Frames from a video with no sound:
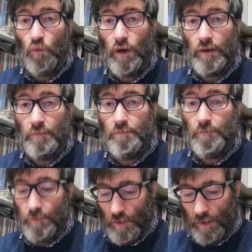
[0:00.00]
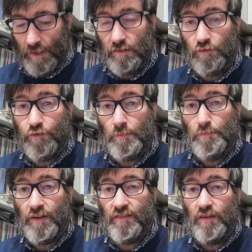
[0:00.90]
one letter
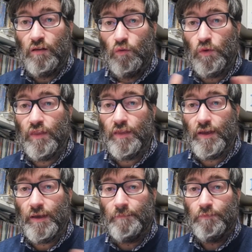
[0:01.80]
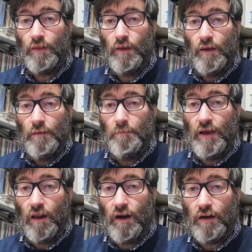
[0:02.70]
from Brazil with a
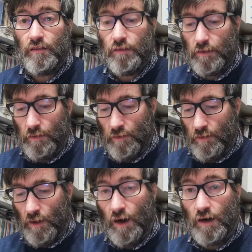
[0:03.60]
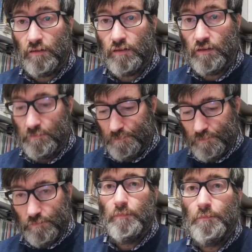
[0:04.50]
mail art, uh, art
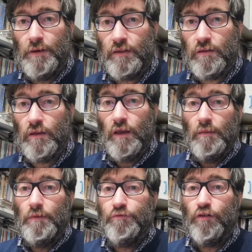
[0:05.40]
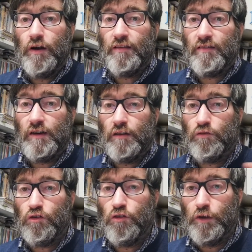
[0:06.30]
but before I
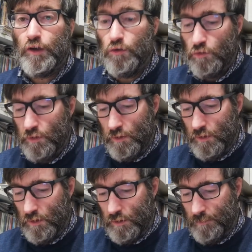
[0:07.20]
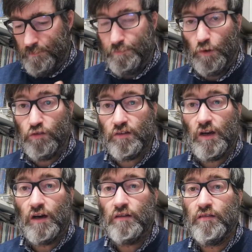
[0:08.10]
start to showing you the
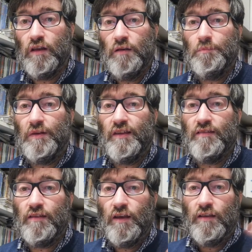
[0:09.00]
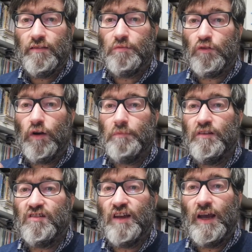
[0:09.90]
postcards, please subscribe
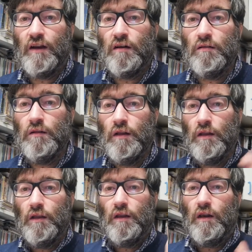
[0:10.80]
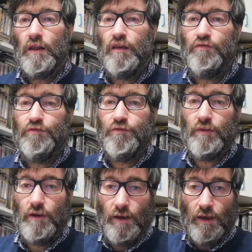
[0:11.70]
the channel,
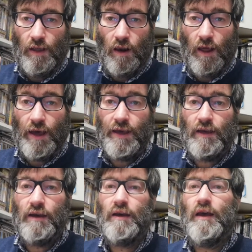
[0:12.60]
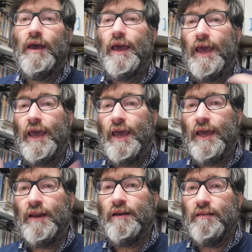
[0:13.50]
leave a like
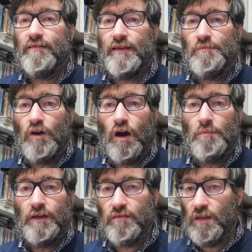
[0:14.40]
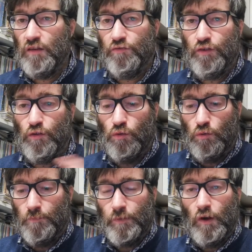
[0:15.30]
and some comments if
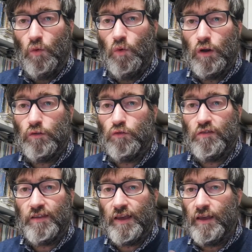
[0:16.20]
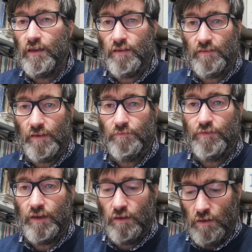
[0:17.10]
you want to say
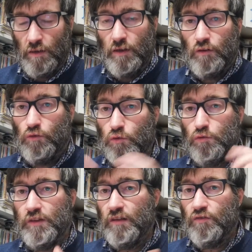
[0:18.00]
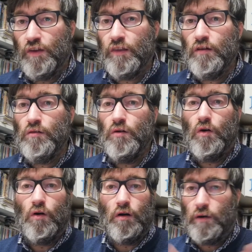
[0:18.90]
something to this video
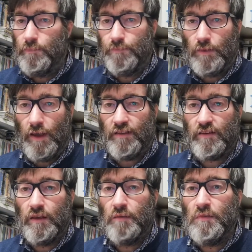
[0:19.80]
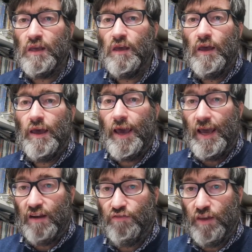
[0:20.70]
or asking me
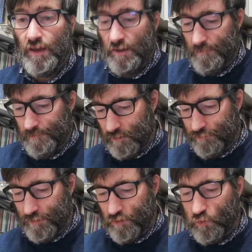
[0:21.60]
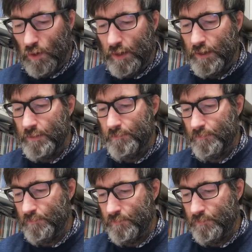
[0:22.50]
anything. The first one